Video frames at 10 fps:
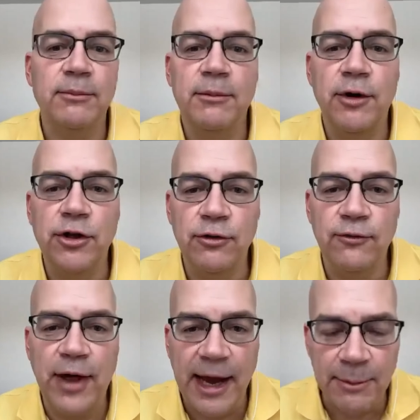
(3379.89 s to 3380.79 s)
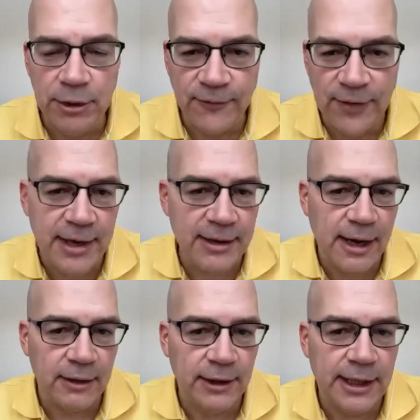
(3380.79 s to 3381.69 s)
but you've amplified it
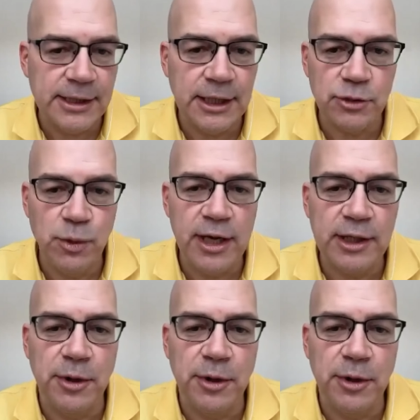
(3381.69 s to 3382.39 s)
now in the last 6 weeks.